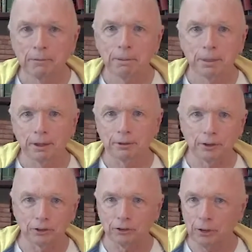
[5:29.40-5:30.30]

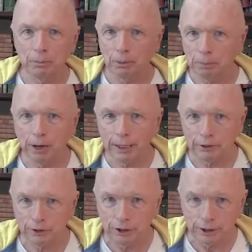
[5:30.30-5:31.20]
this simple
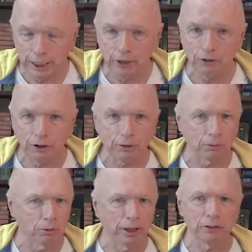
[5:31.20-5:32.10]
practice he engaged in
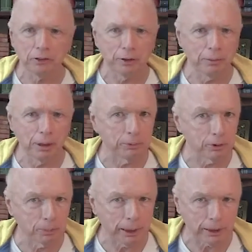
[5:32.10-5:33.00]
raised him up
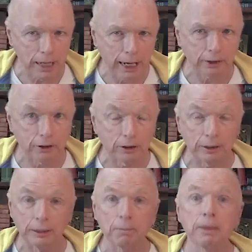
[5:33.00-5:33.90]

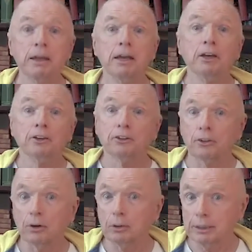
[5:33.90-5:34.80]
spectacularly.
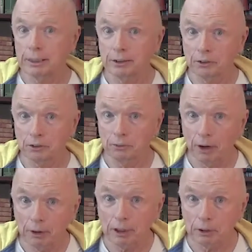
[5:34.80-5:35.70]
So it is a
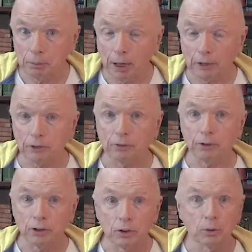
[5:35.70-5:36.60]
very good practice for
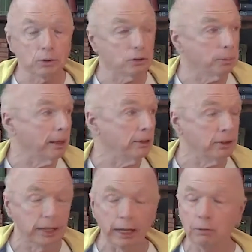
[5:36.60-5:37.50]
you to spend a
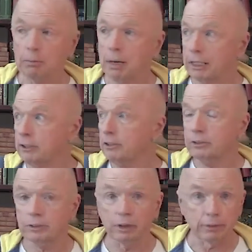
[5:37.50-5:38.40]
day reminding
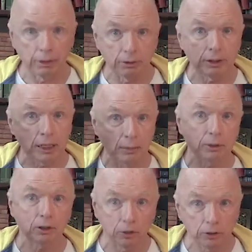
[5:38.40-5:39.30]
yourself every time it
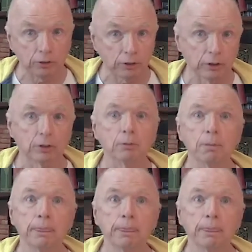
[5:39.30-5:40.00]
occurs to you